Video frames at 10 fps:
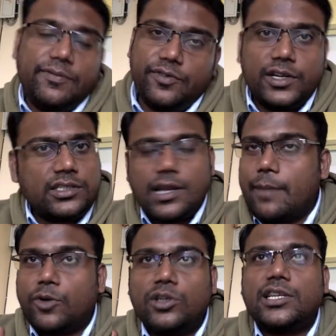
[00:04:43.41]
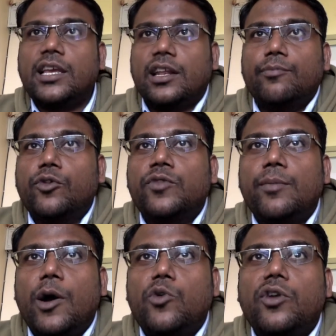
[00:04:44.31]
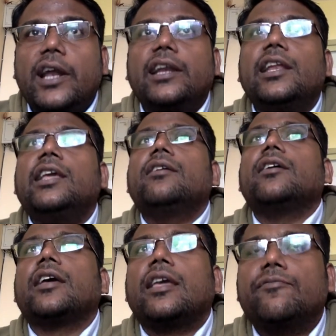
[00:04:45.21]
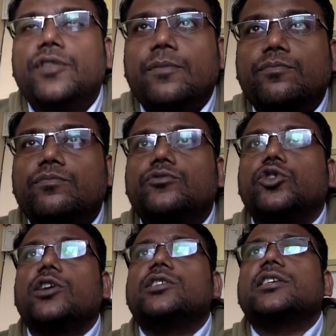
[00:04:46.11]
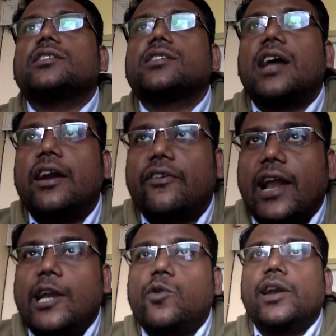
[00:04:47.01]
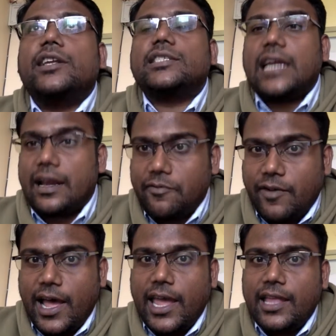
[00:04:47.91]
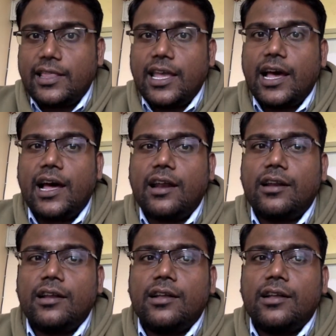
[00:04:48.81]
first, I'm not saying remove them outrightly. Give them choices. Try to understand why they are,